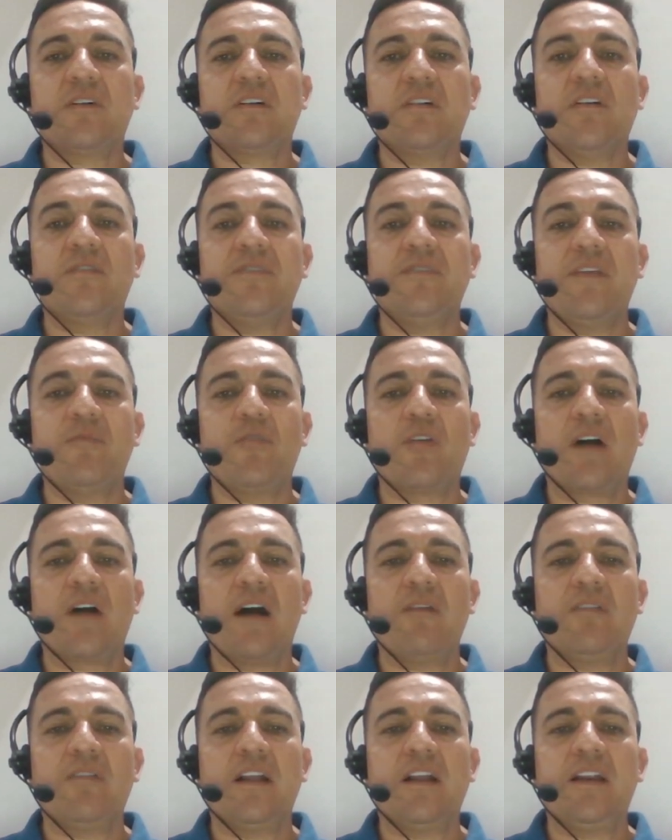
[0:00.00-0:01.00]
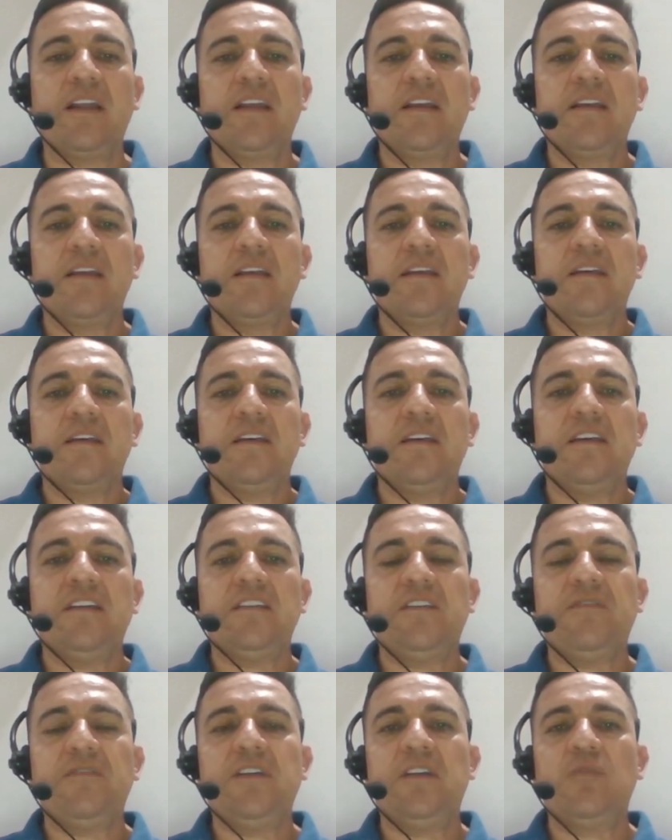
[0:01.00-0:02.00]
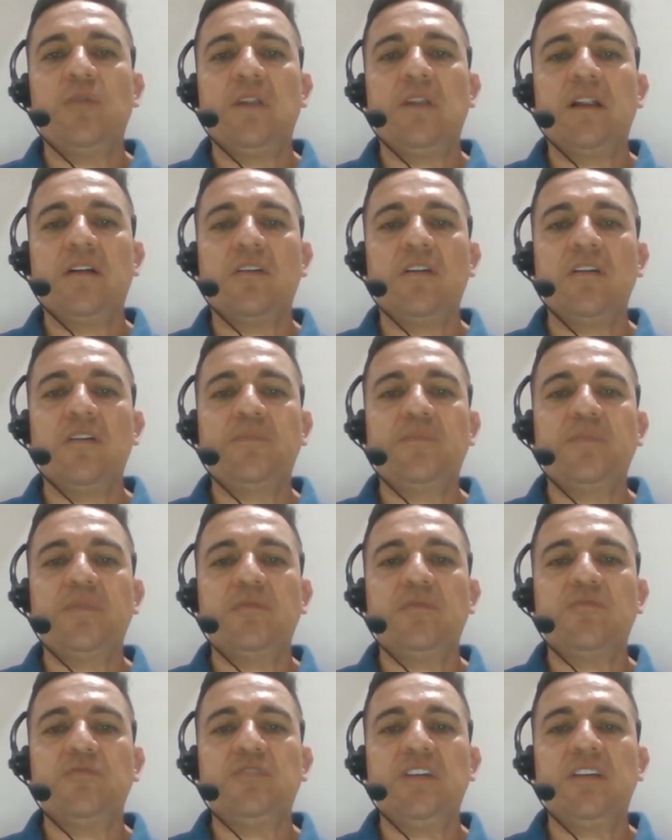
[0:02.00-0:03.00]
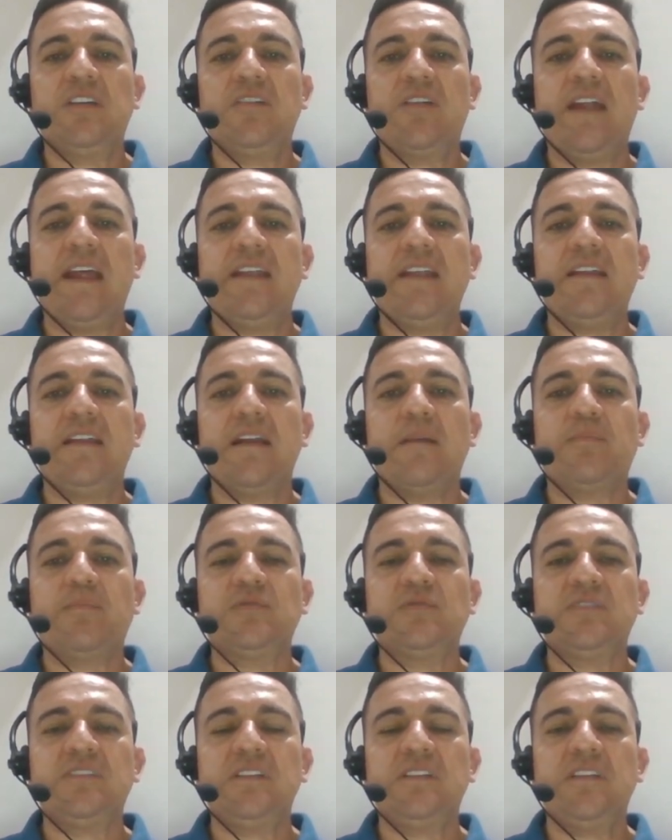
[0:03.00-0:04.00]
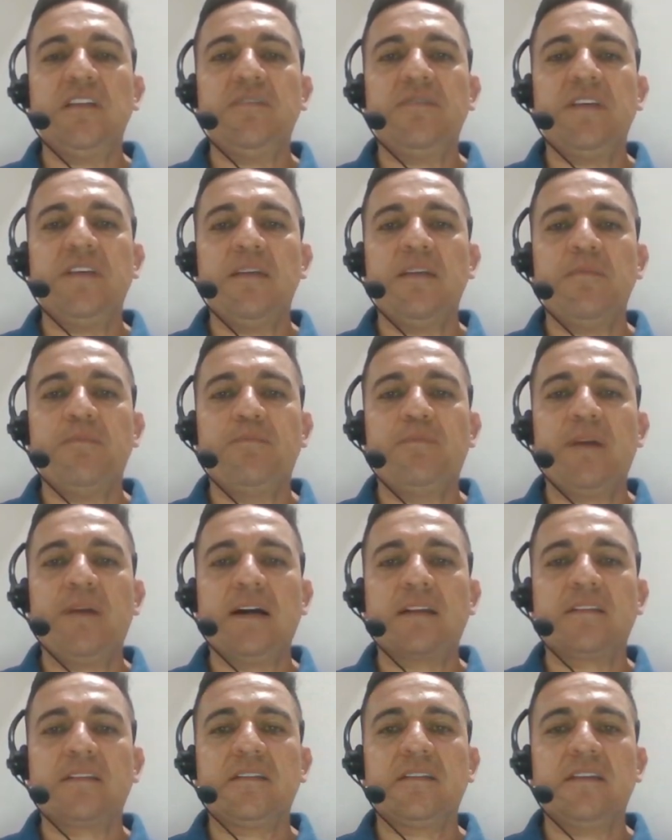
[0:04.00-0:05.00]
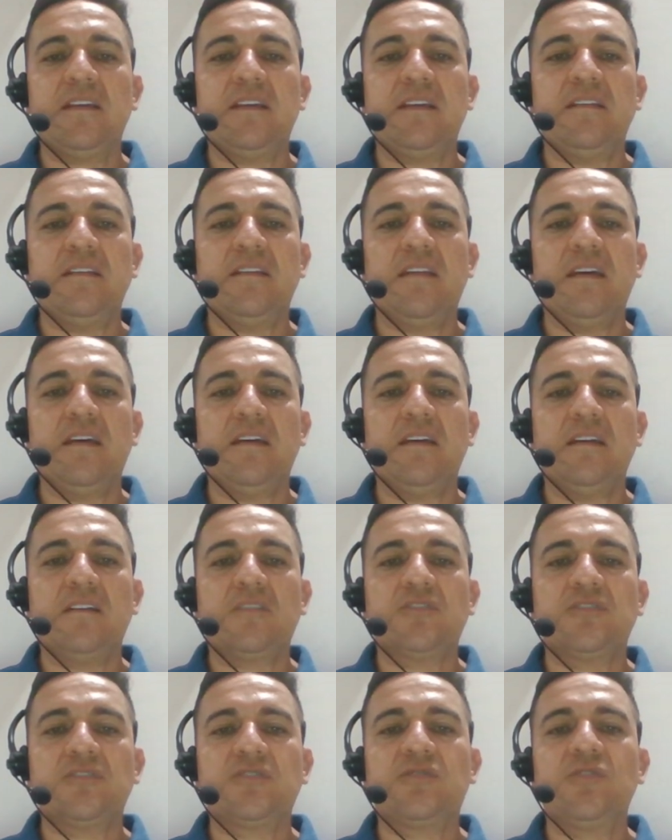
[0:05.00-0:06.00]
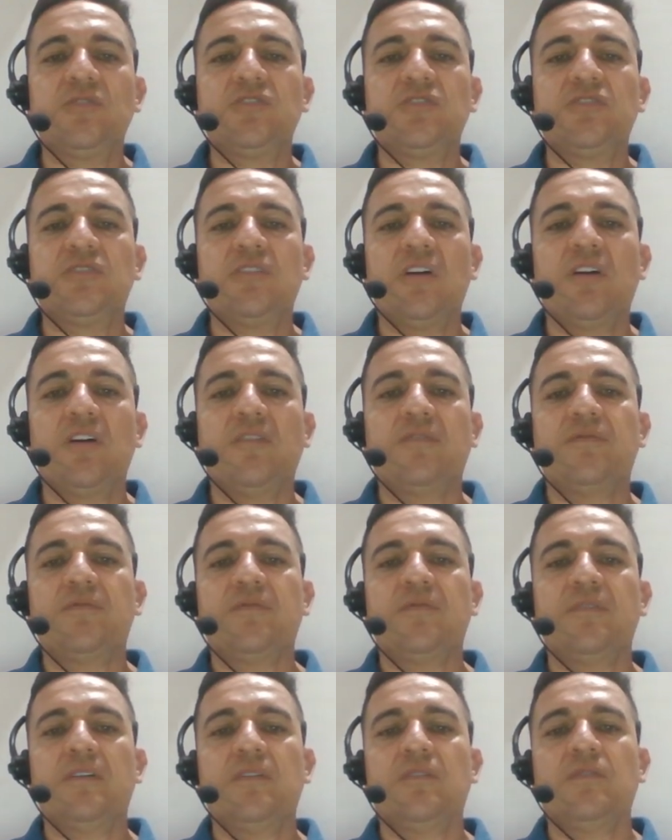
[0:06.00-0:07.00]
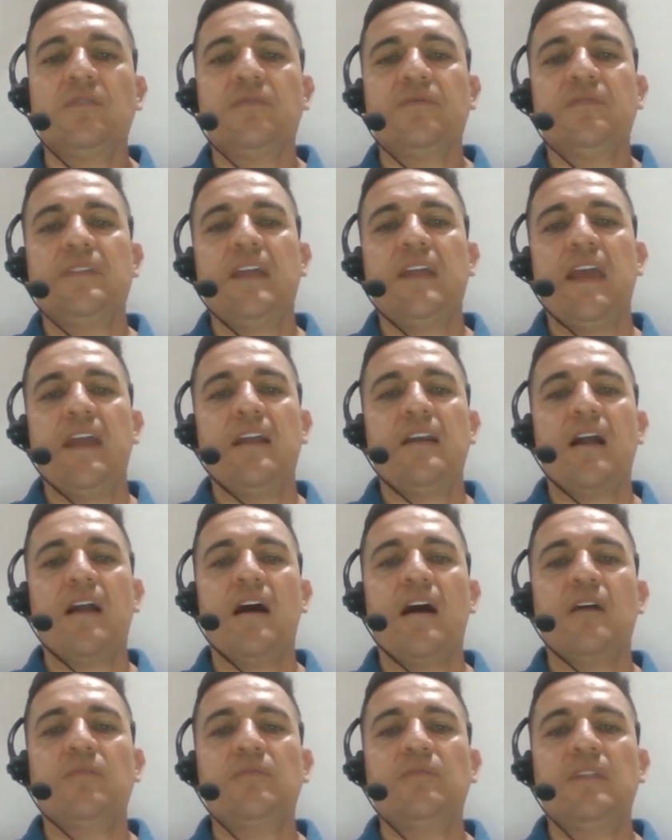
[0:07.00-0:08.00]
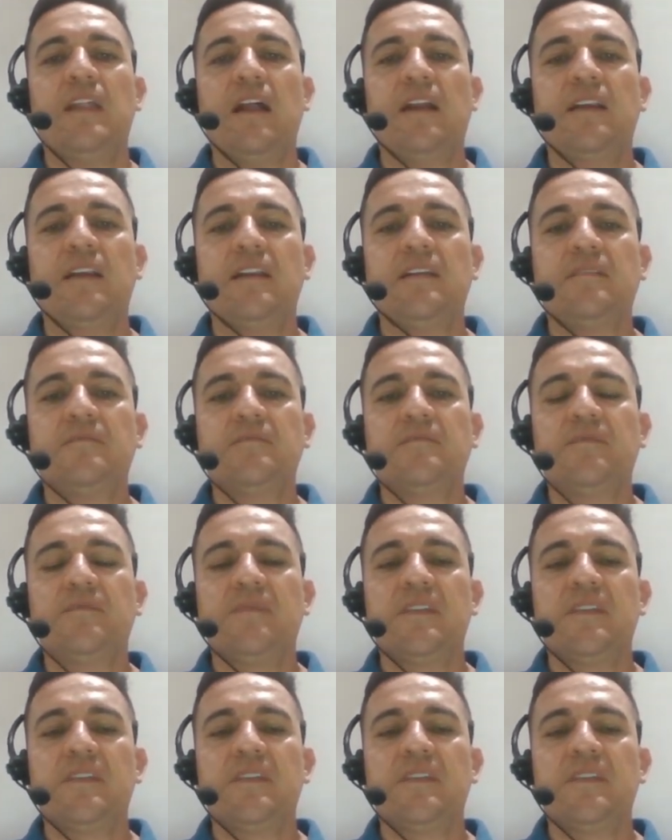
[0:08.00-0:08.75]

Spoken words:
of the vocabulary, individual and group, generating a positive impact in the construction of their own learning.